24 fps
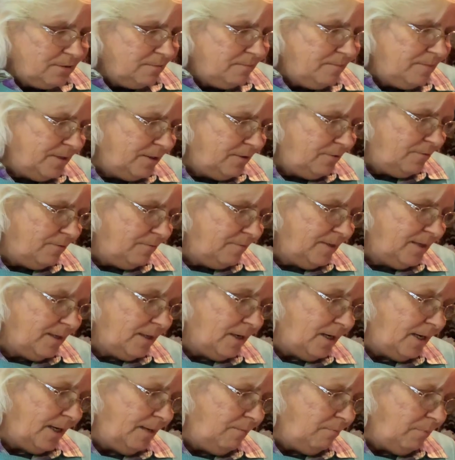the bedroom at
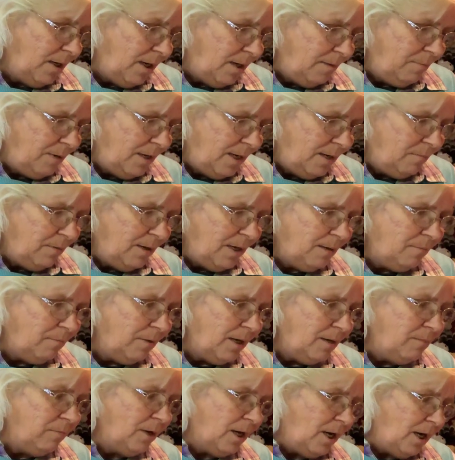night, blah, blah, blah,
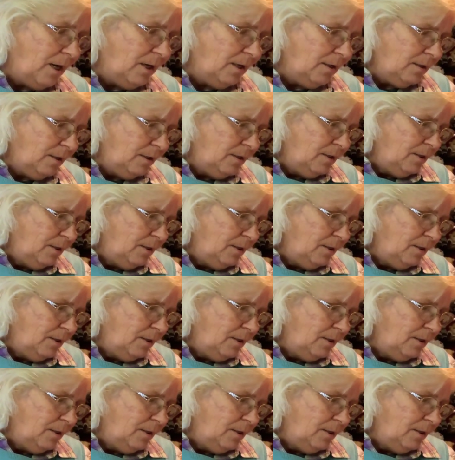blah, blah.